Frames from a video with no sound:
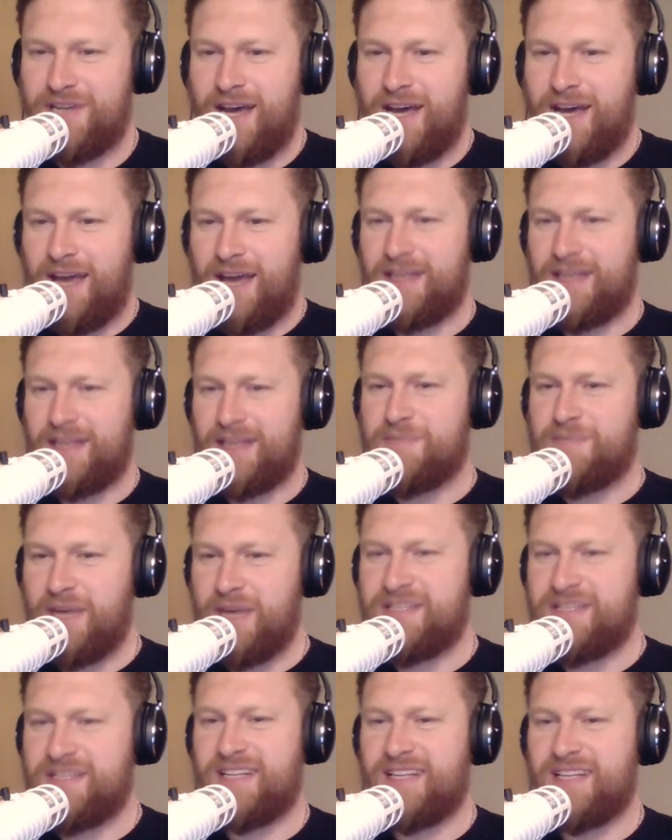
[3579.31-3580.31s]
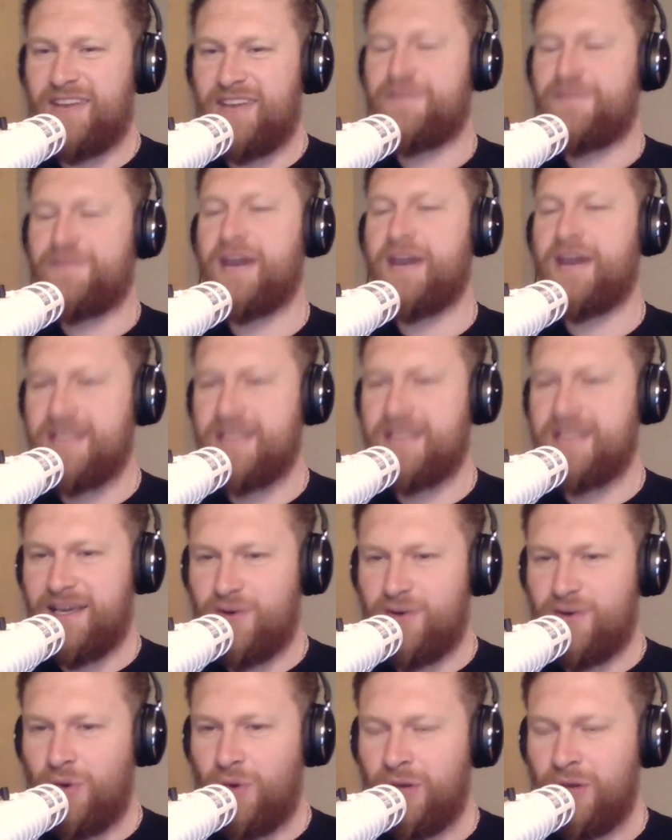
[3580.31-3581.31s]
and that's basically a fighting
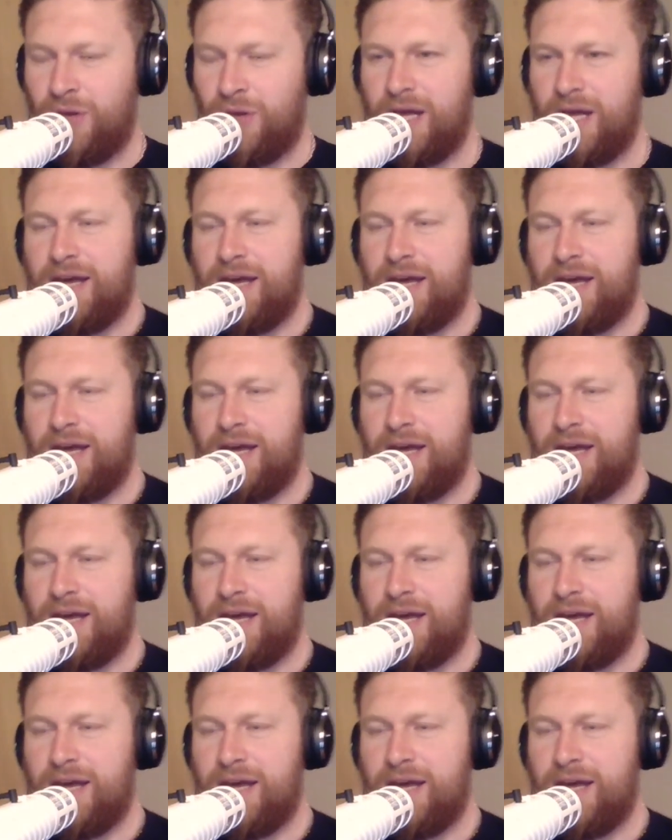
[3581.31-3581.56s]
call